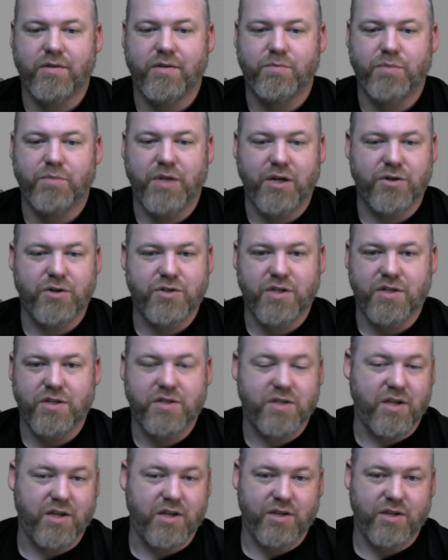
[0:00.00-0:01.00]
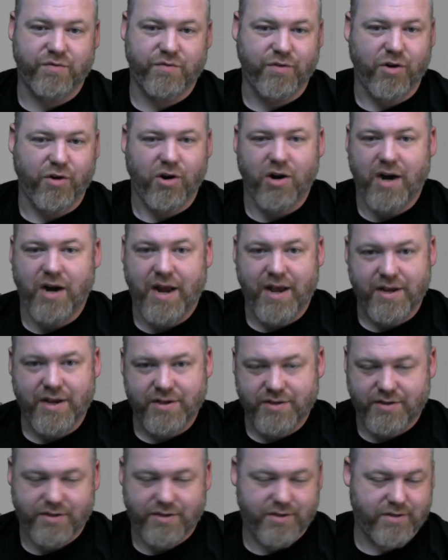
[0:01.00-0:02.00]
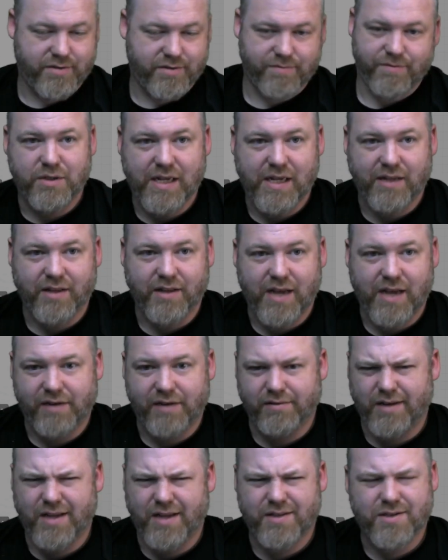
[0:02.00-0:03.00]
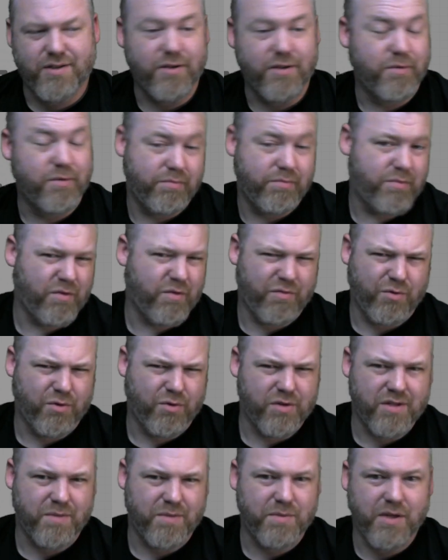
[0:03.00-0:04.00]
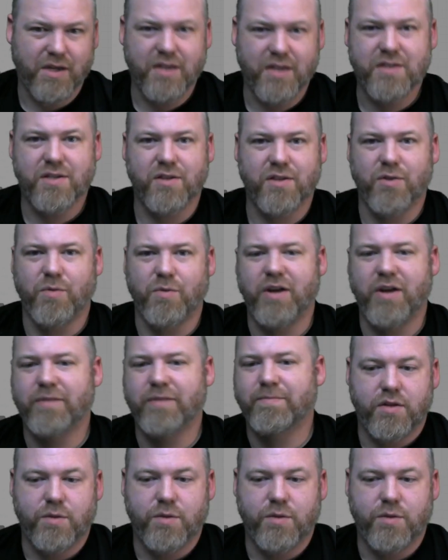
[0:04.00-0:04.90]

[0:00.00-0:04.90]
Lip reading: players can see as far as daylight lets them before something gets in the way.